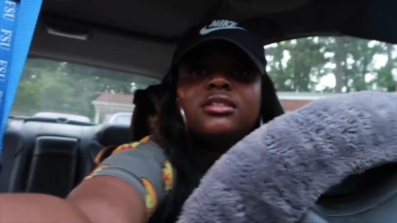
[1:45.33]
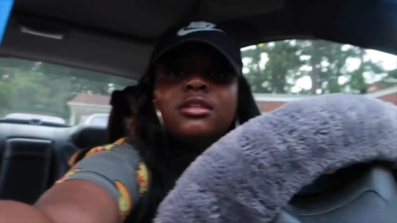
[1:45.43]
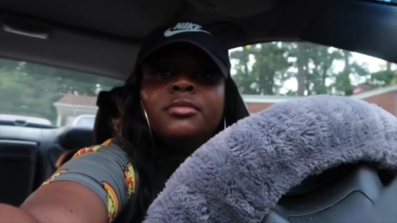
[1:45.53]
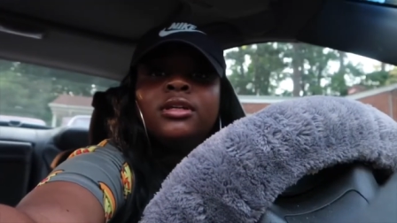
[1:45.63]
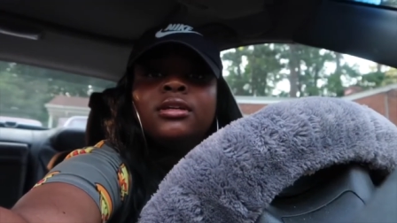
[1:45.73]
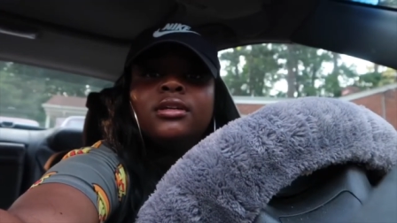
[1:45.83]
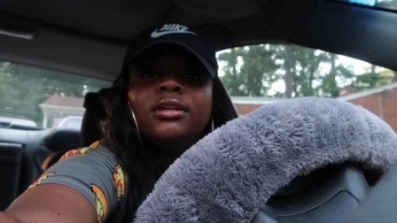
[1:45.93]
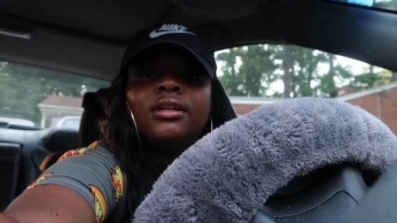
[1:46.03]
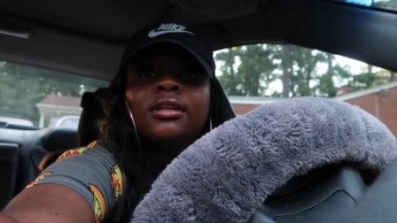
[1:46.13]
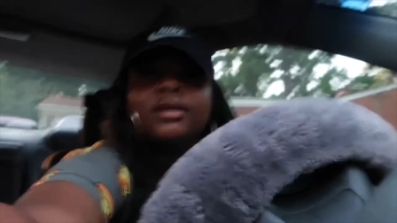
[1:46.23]
see
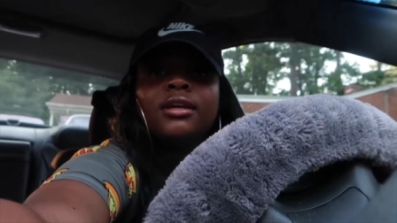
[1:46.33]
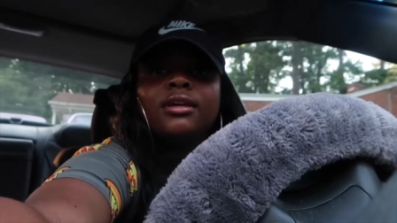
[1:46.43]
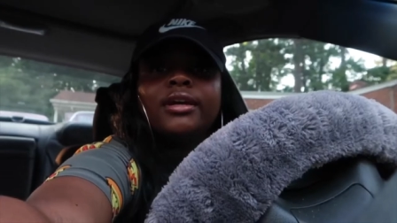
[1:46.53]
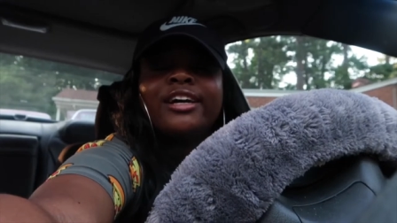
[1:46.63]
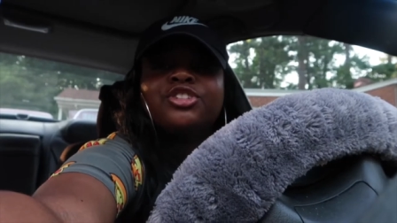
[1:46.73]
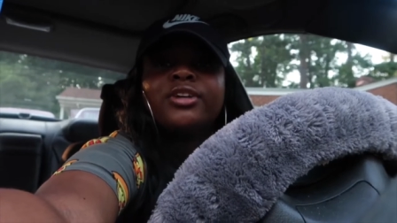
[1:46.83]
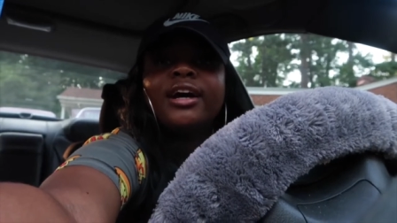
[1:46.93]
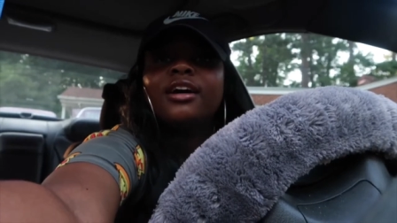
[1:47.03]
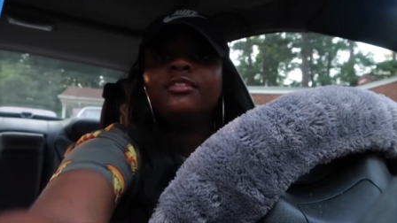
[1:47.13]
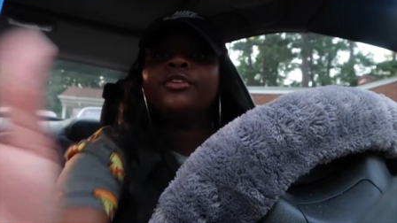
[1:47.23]
me and like i
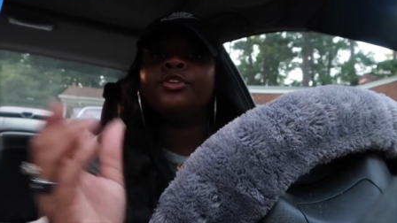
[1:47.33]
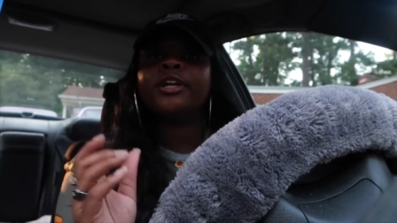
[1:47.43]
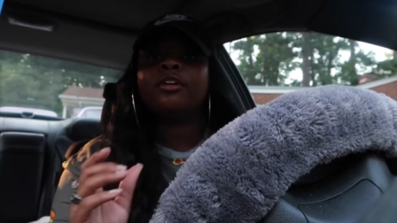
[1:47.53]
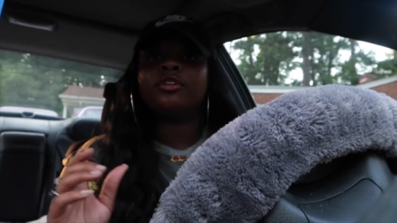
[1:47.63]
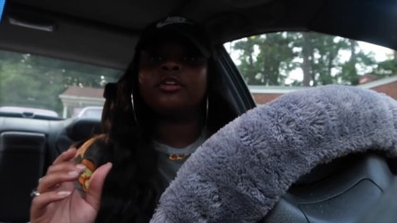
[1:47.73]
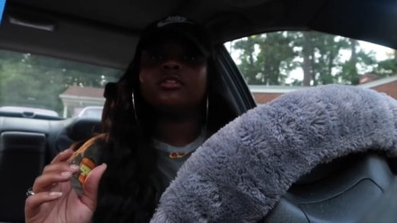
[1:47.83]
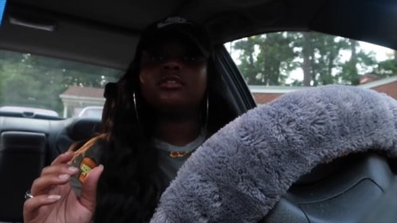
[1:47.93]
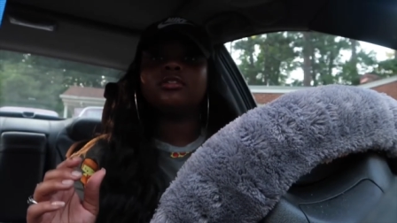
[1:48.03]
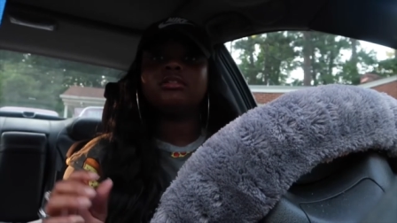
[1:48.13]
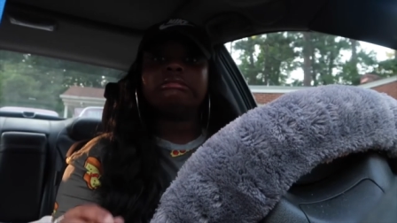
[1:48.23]
drive and you not fall
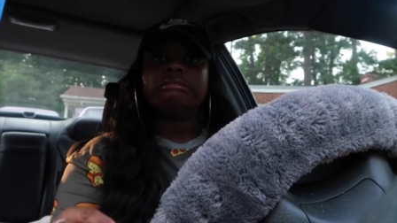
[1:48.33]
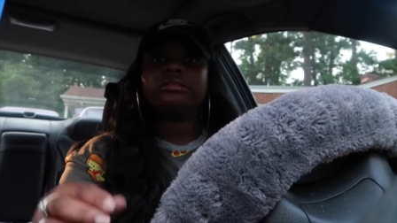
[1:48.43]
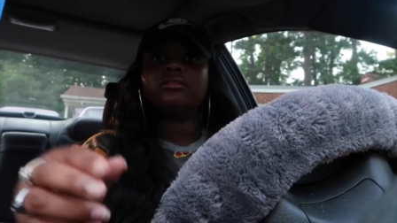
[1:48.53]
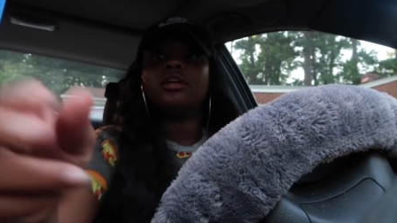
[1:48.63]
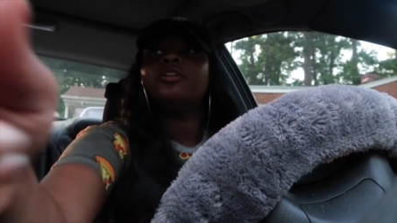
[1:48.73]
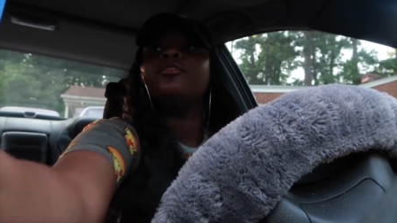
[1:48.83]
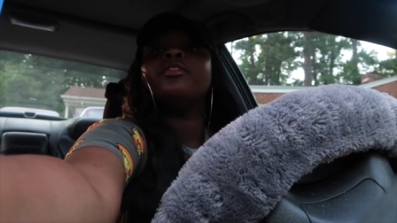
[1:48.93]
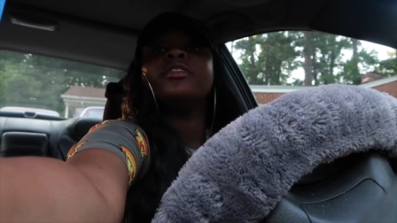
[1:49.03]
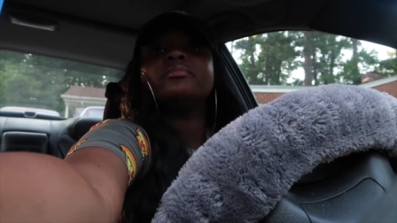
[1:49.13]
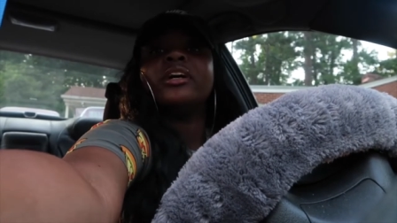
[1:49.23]
i don't even
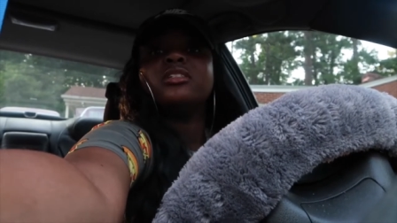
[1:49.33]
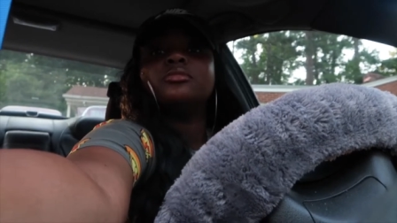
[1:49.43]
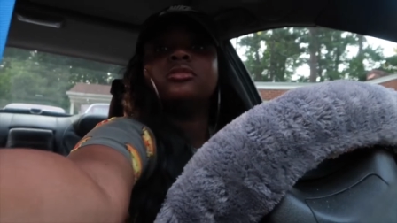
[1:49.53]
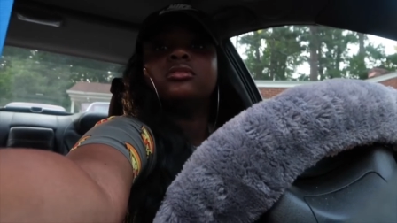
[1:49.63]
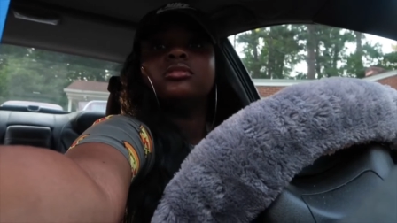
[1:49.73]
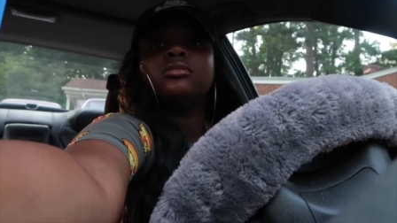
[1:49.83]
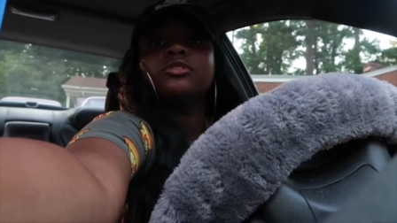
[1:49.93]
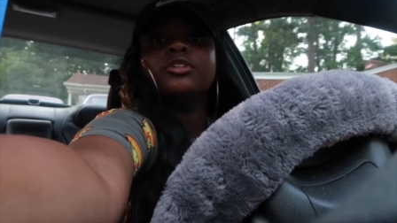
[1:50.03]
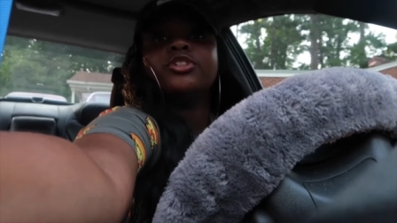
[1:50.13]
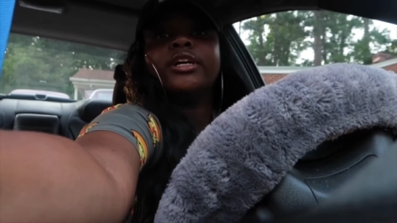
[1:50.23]
know if that's possible
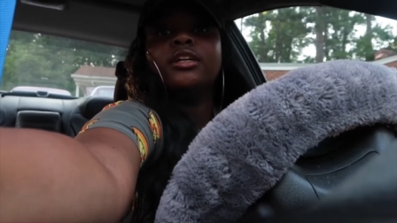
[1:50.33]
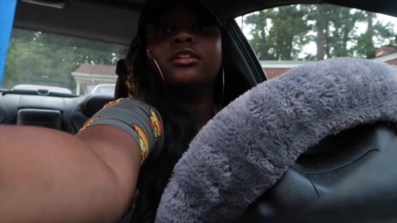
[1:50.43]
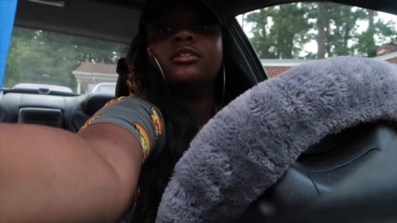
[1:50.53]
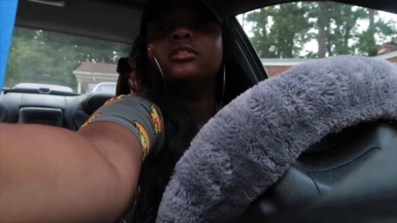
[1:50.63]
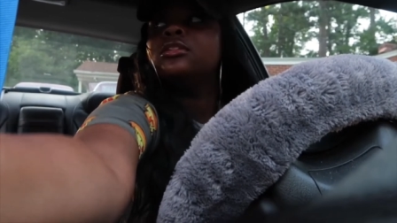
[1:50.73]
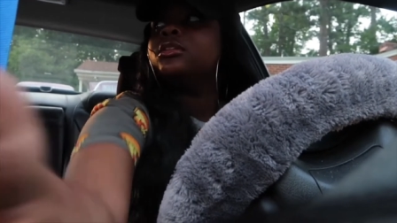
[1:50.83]
we're gonna try it then